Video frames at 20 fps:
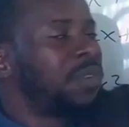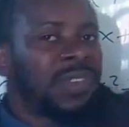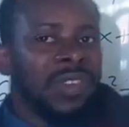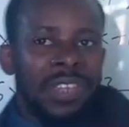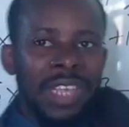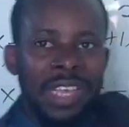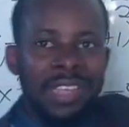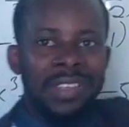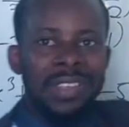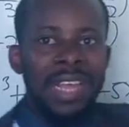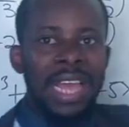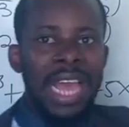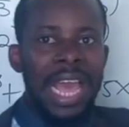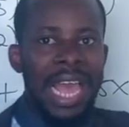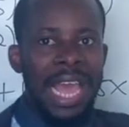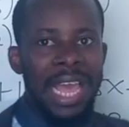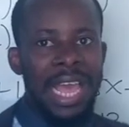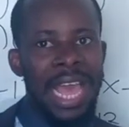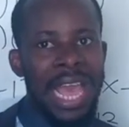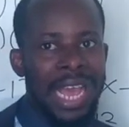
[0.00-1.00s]

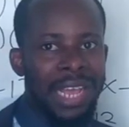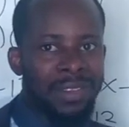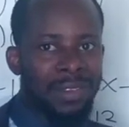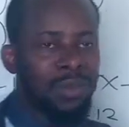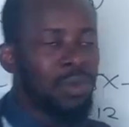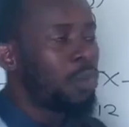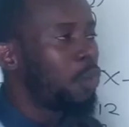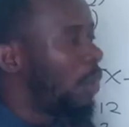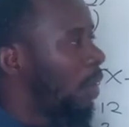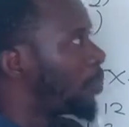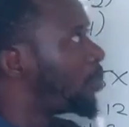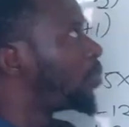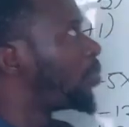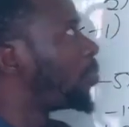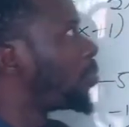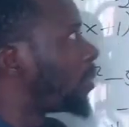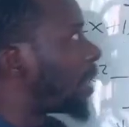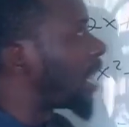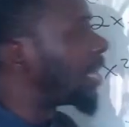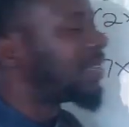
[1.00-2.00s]
6x cubed
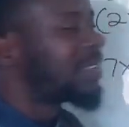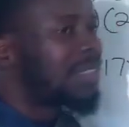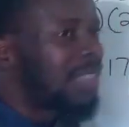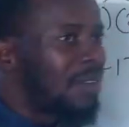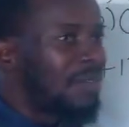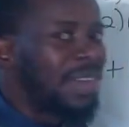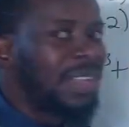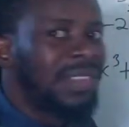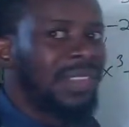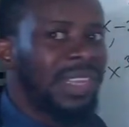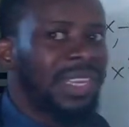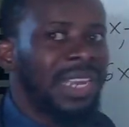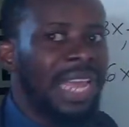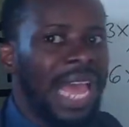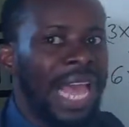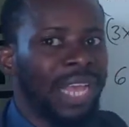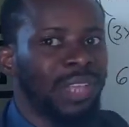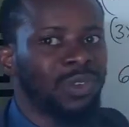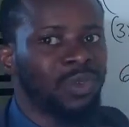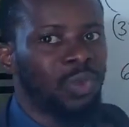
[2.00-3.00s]
plus
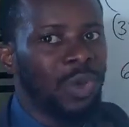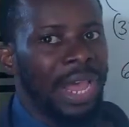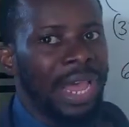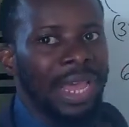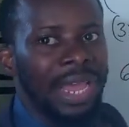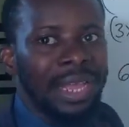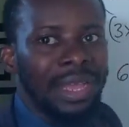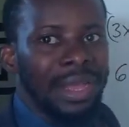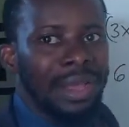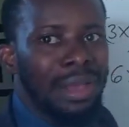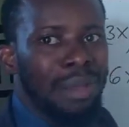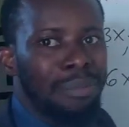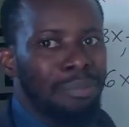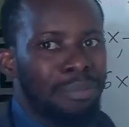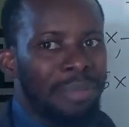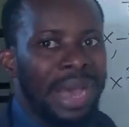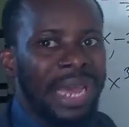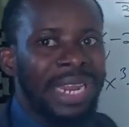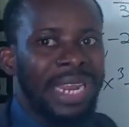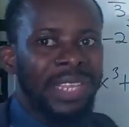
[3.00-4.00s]
17x squared
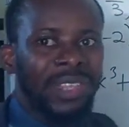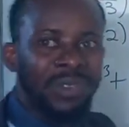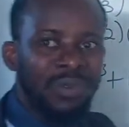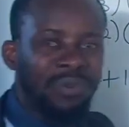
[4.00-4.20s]
minus